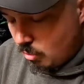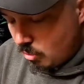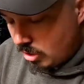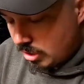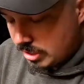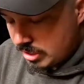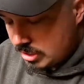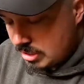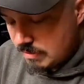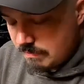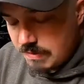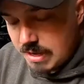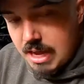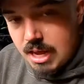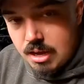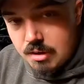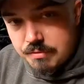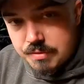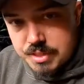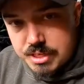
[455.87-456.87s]
working the
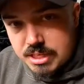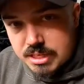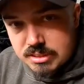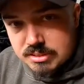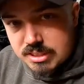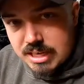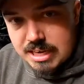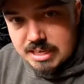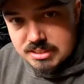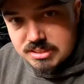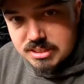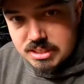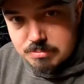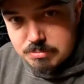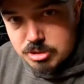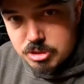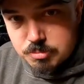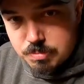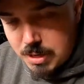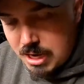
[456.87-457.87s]
valve in the exact
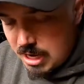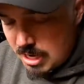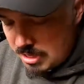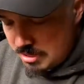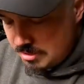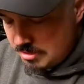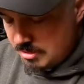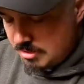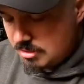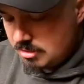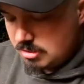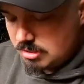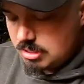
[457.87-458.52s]
same spot